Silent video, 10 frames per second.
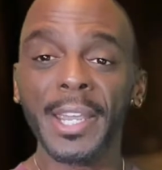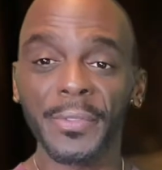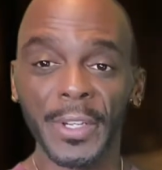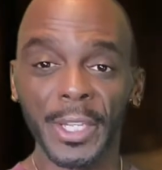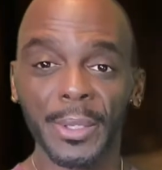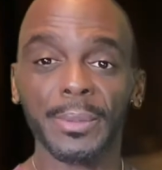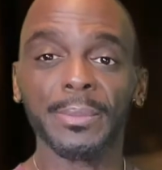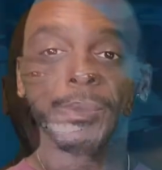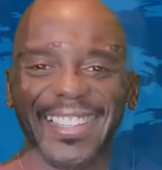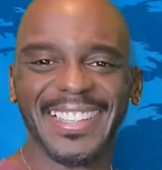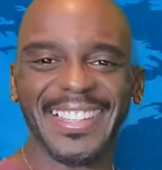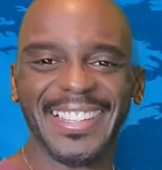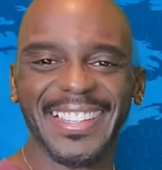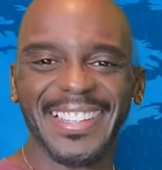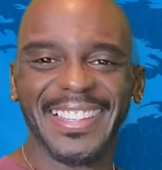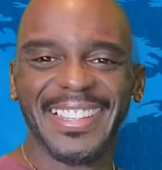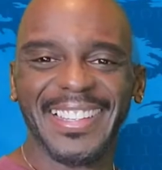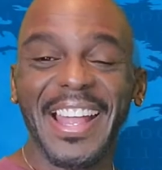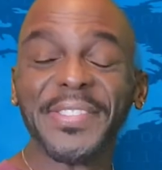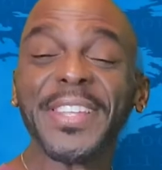here for you.
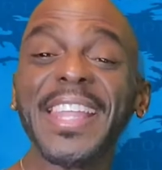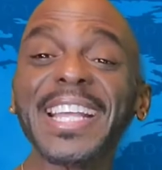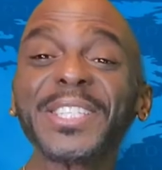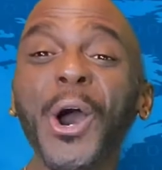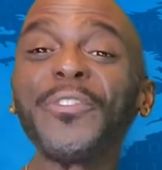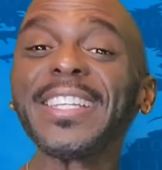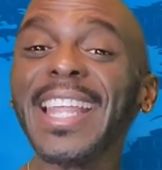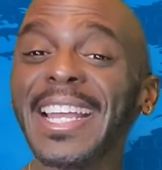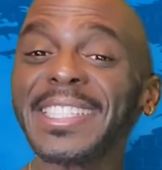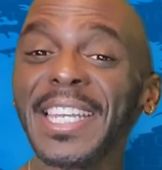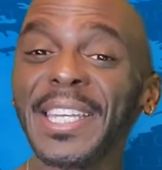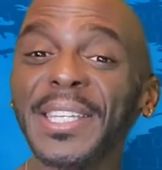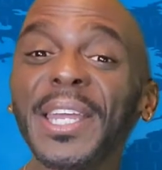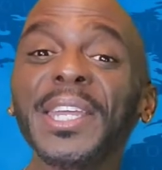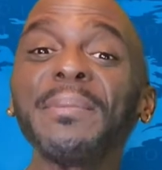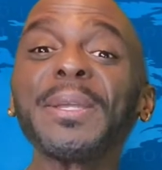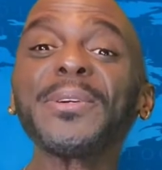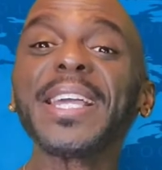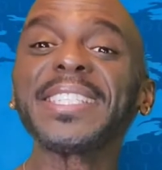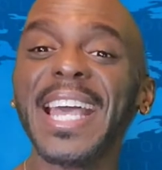The next COVID-19
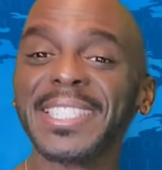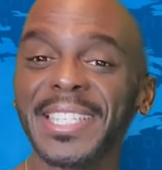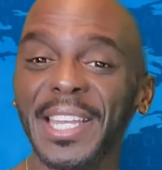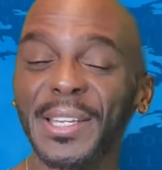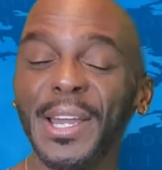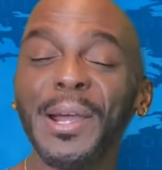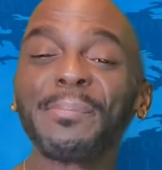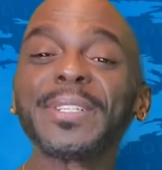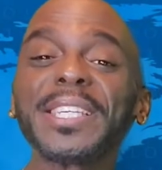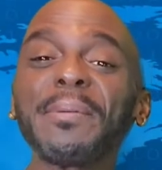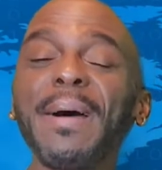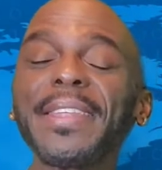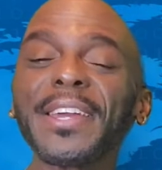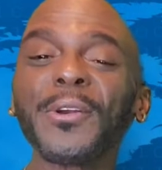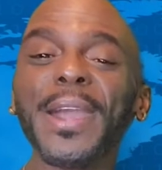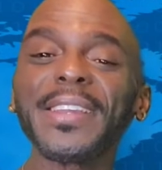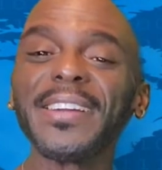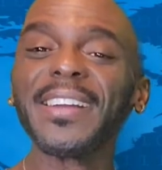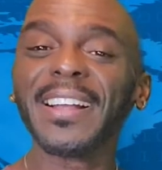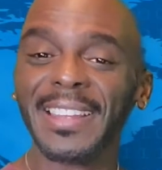community testing presented by the
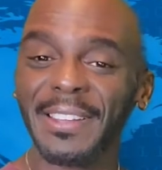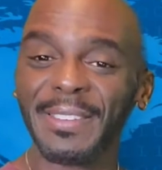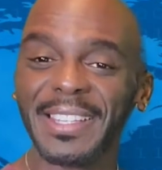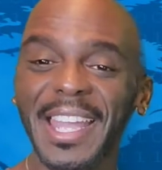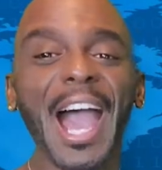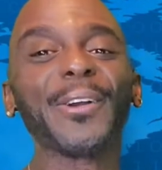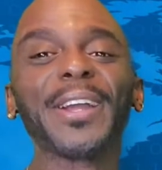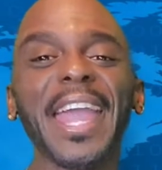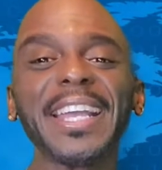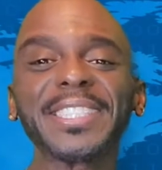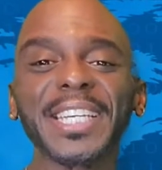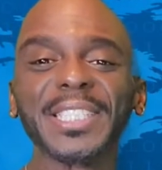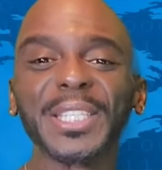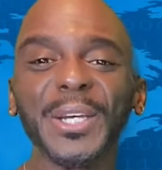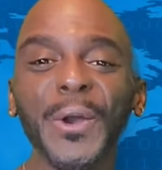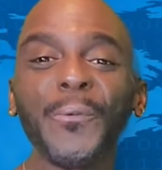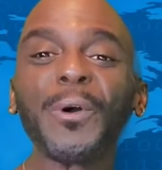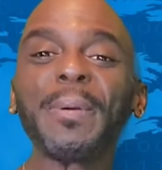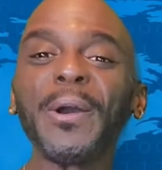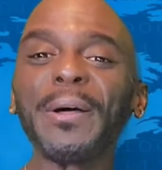Greater Cleveland Congregations will
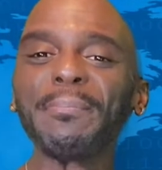be on